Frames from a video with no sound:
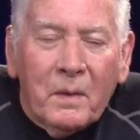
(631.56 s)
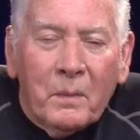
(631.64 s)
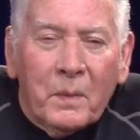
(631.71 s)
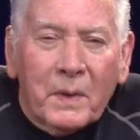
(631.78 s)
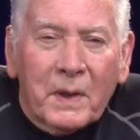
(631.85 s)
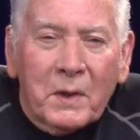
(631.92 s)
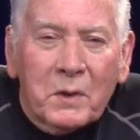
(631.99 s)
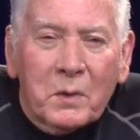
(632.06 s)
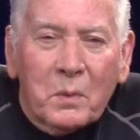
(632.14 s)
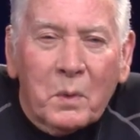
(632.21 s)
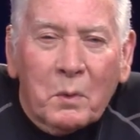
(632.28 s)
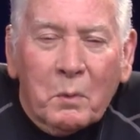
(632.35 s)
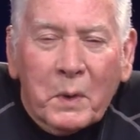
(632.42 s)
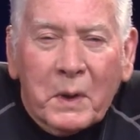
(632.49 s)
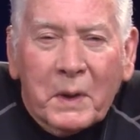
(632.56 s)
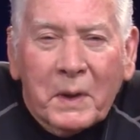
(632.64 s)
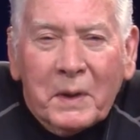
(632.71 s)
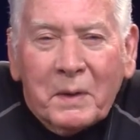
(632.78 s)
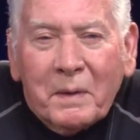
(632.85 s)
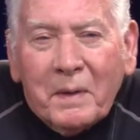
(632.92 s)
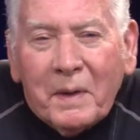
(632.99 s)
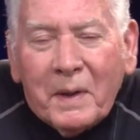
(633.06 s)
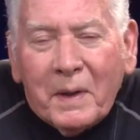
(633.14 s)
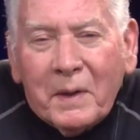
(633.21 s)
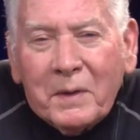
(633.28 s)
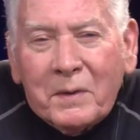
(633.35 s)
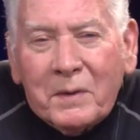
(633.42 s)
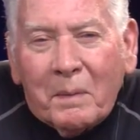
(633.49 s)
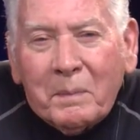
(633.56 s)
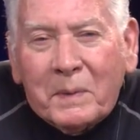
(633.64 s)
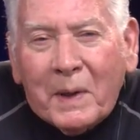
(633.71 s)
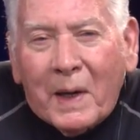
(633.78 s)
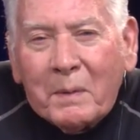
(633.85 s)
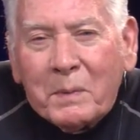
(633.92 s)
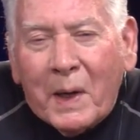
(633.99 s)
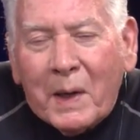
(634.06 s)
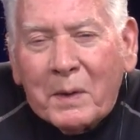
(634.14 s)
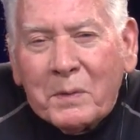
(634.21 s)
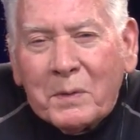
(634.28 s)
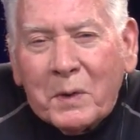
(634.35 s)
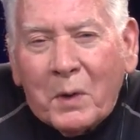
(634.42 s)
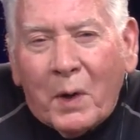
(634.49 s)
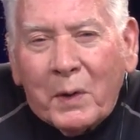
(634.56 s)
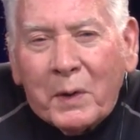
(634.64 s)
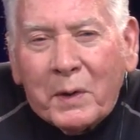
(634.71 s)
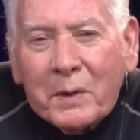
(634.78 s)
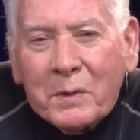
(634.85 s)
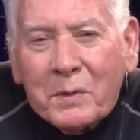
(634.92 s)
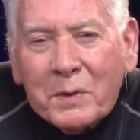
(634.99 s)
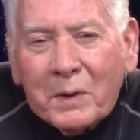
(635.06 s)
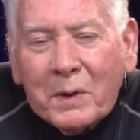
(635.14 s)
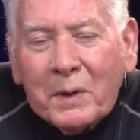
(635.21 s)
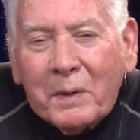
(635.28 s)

When I do a reading, I sometimes ask the audience,